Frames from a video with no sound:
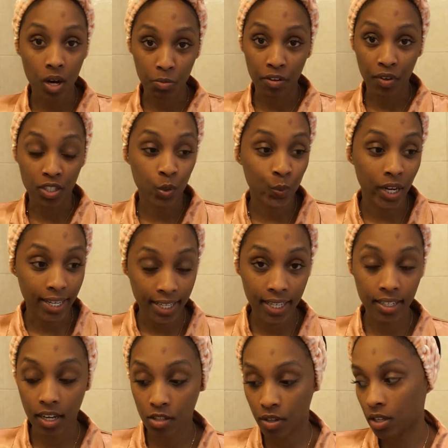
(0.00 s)
So I did
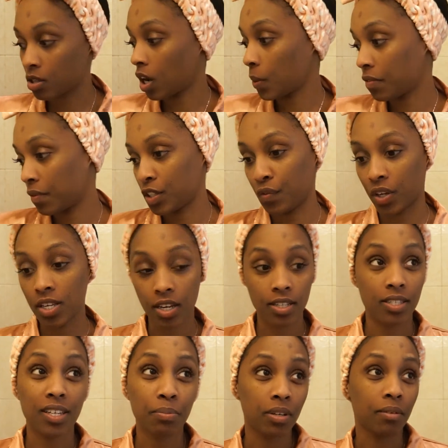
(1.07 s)
wash my face
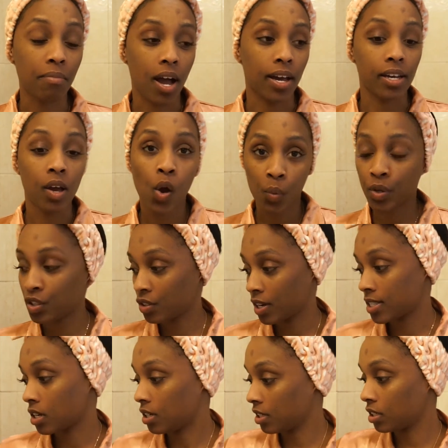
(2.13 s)
already. If you want my
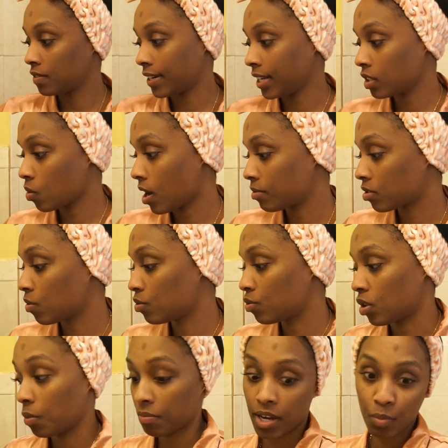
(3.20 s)
skincare
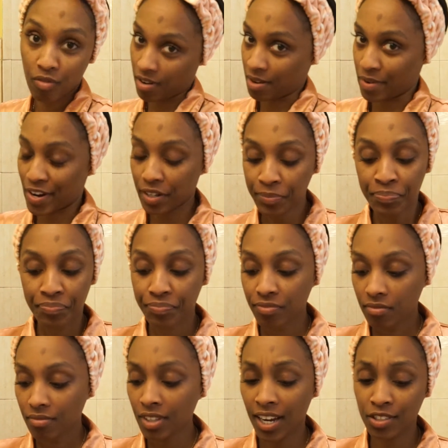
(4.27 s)
routine, just comment down
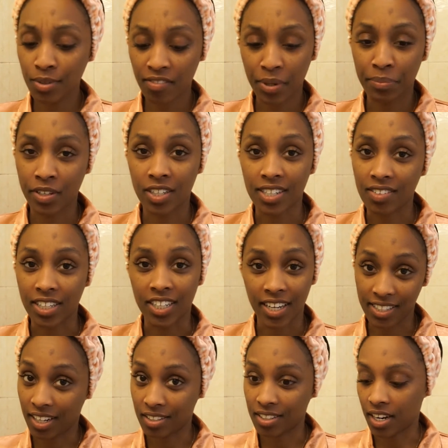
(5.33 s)
below. Not that I
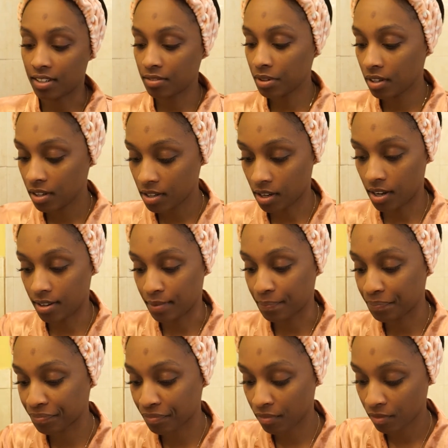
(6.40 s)
have the best skin, because I
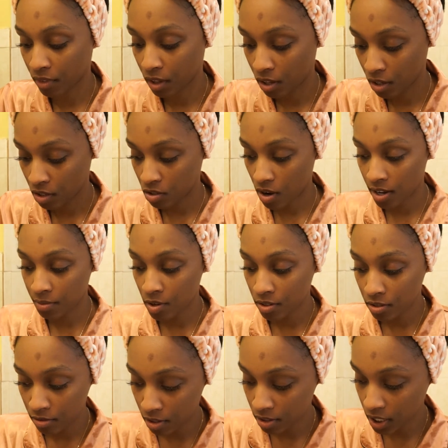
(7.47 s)
do look a little dry
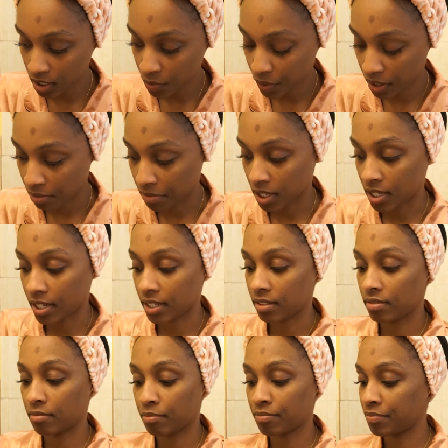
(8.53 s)
here, even though I did
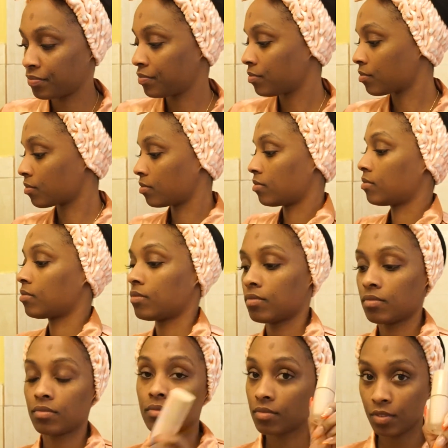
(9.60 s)
just finish putting SPF
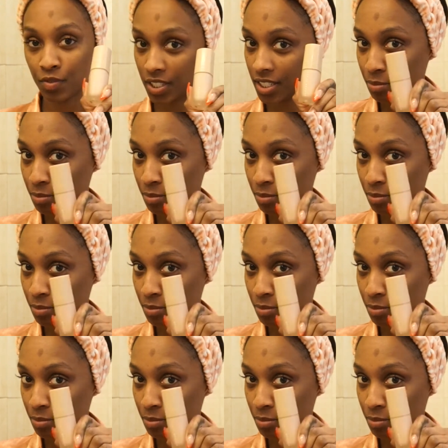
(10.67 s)
on.